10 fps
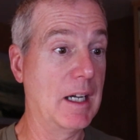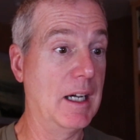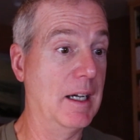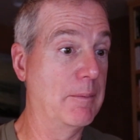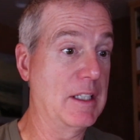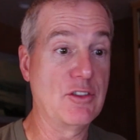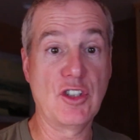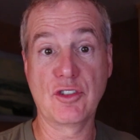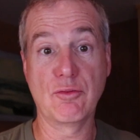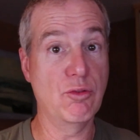Um, it's
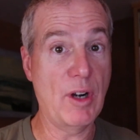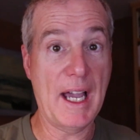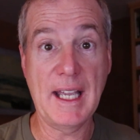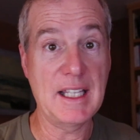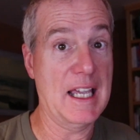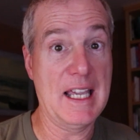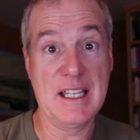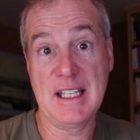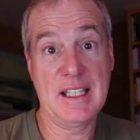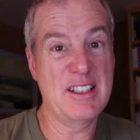just ra
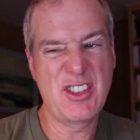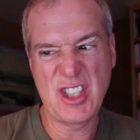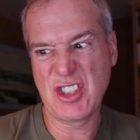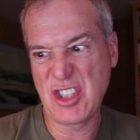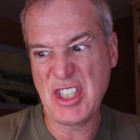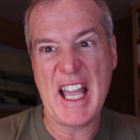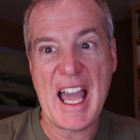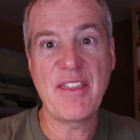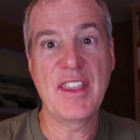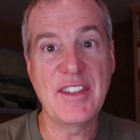it's just
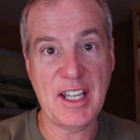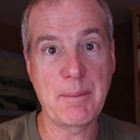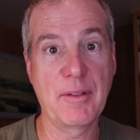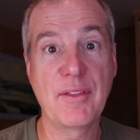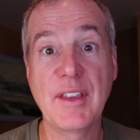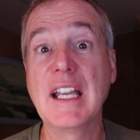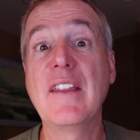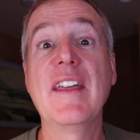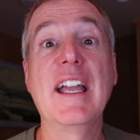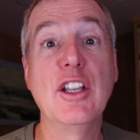not the type of
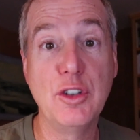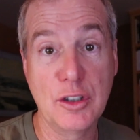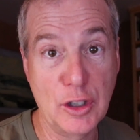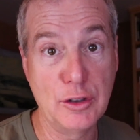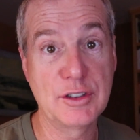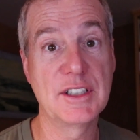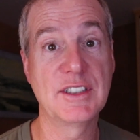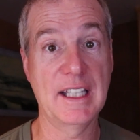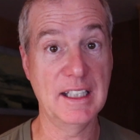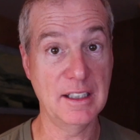thing that you're used to
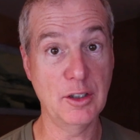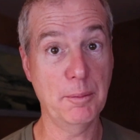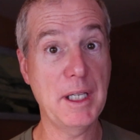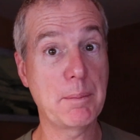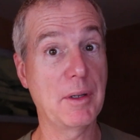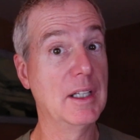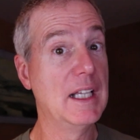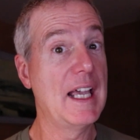sending to your people.